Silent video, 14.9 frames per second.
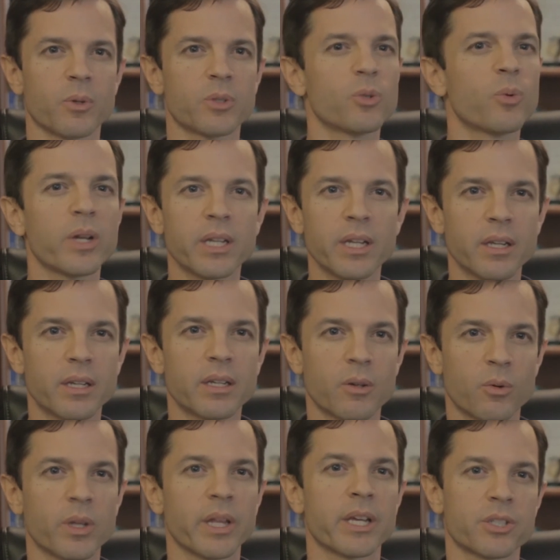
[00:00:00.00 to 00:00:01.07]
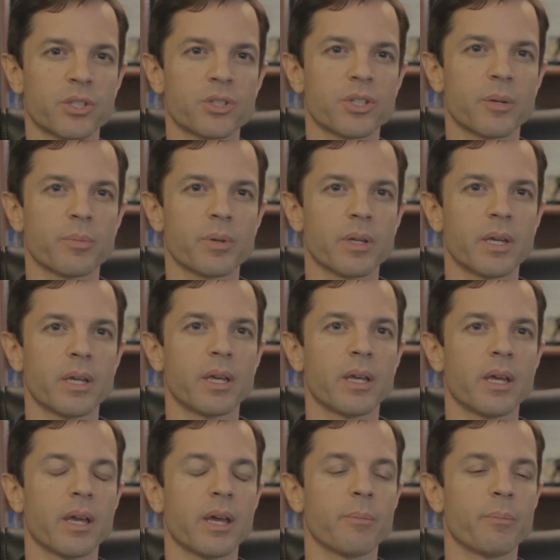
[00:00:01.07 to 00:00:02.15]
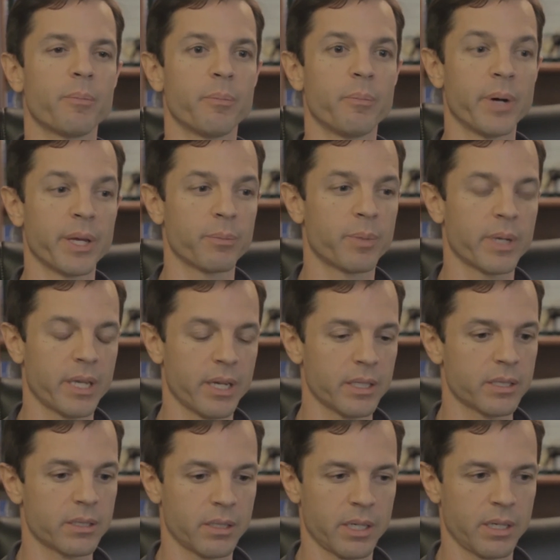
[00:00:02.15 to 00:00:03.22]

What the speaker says: do I need in a relationship? But because,